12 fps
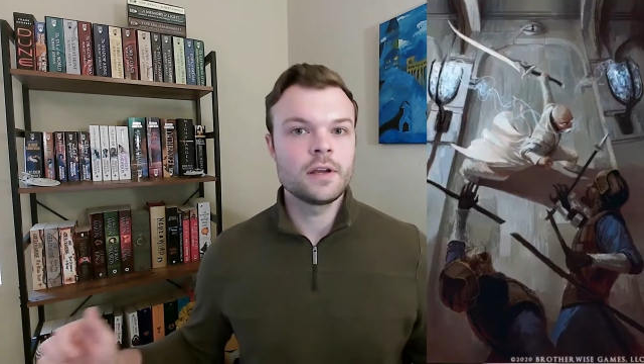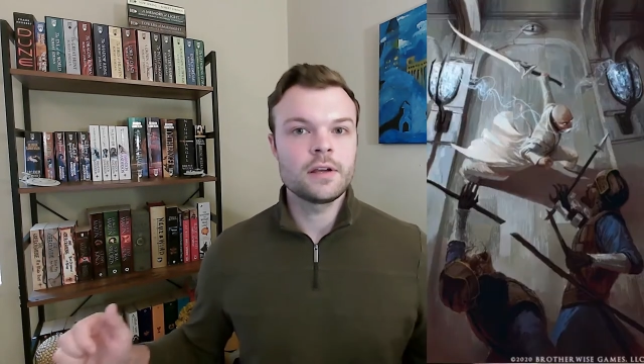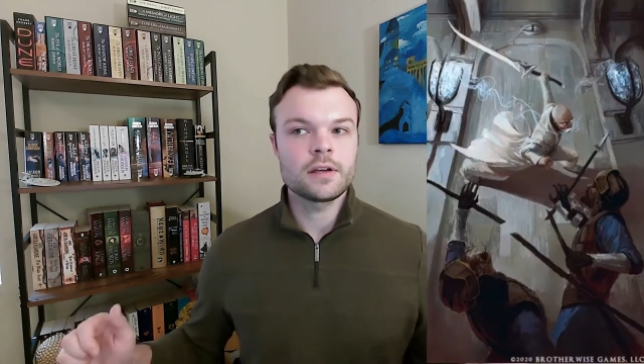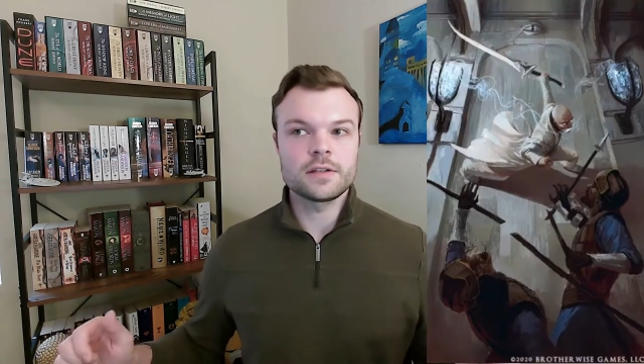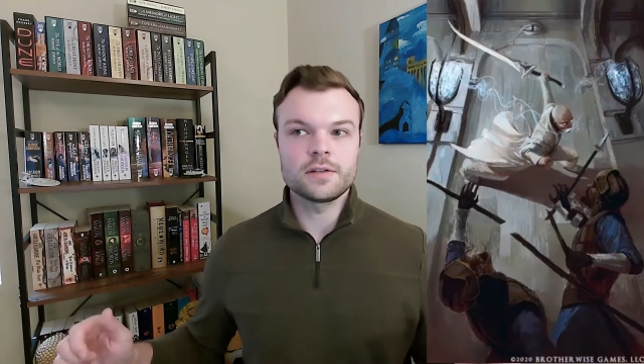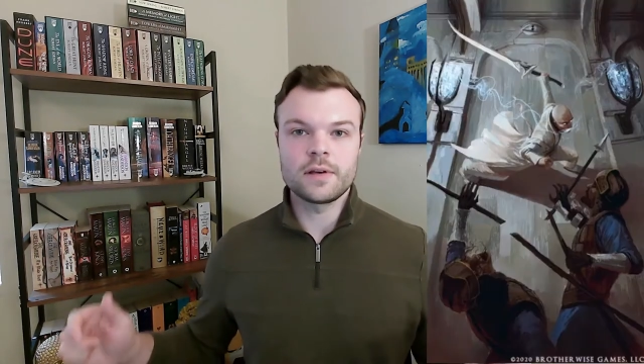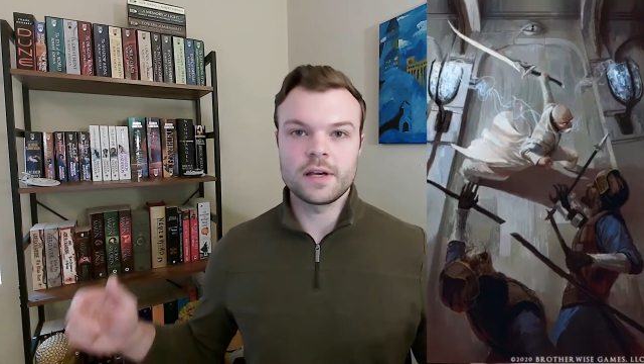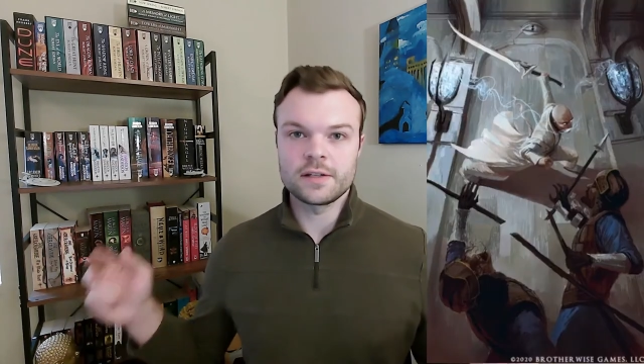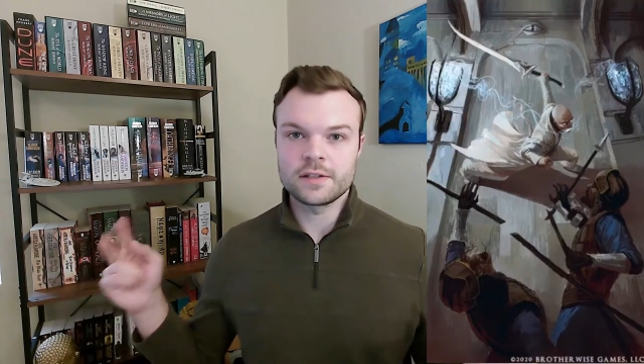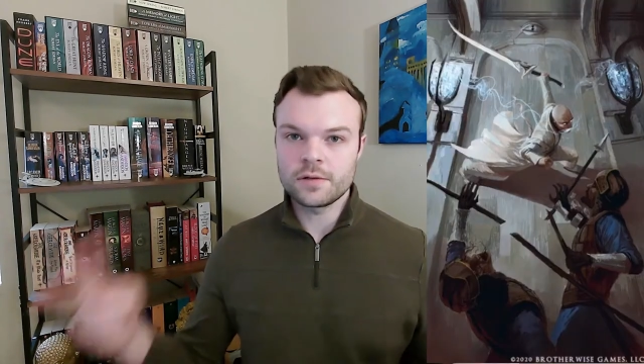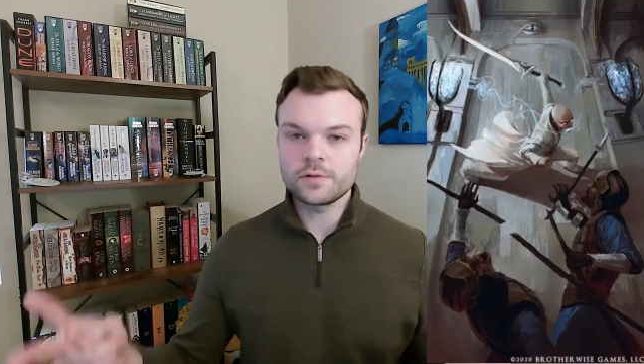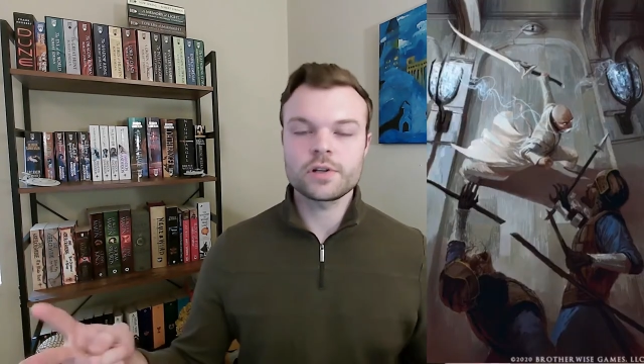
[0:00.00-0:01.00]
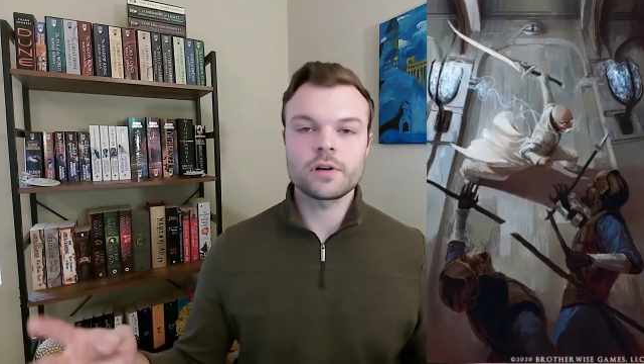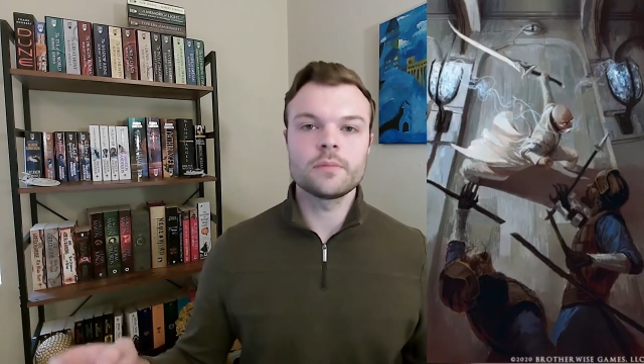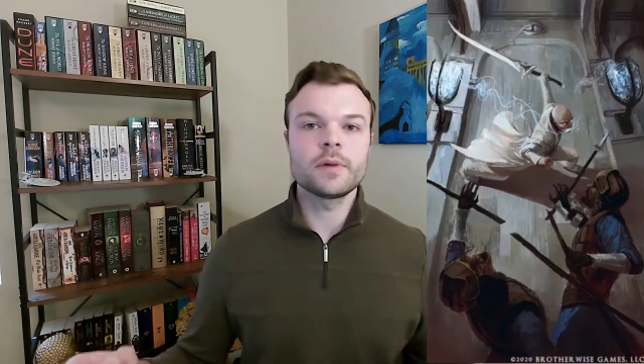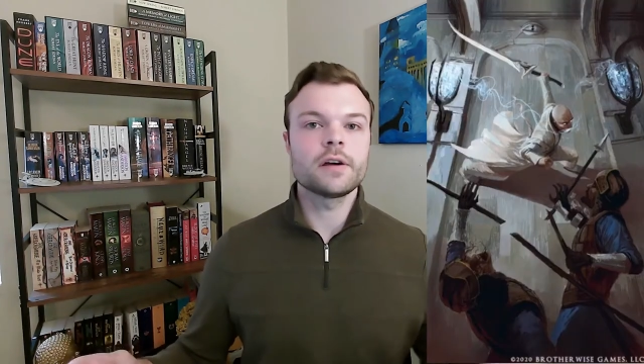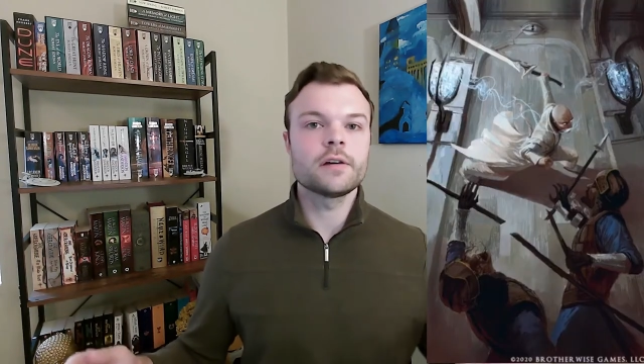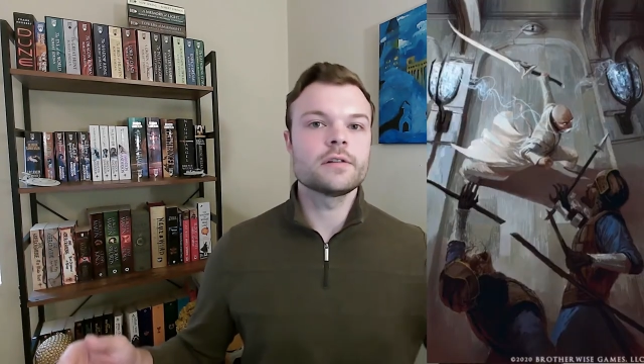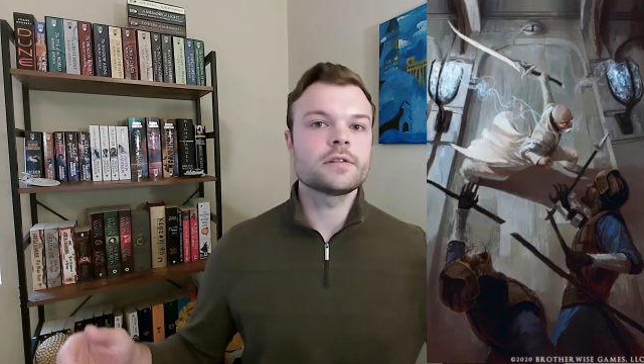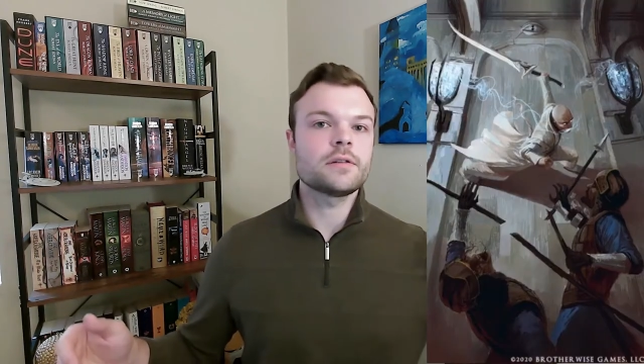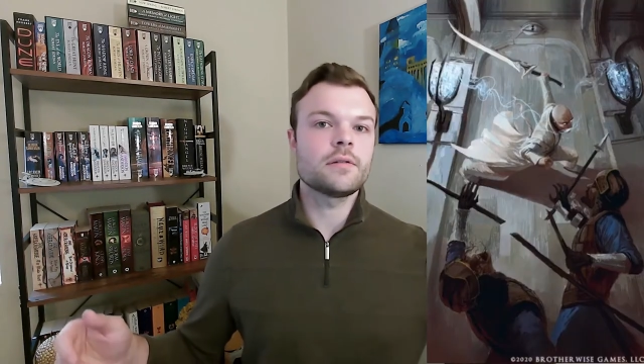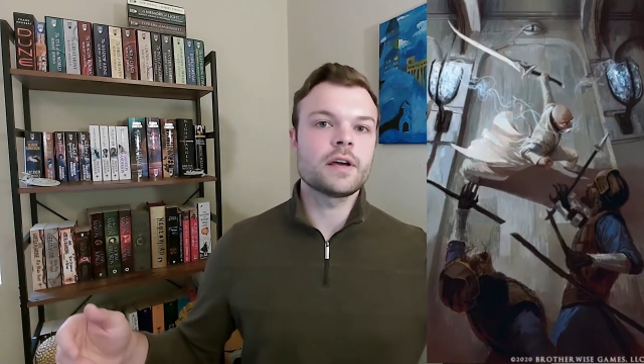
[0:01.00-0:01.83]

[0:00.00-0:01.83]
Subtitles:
because you had two shard bearers, you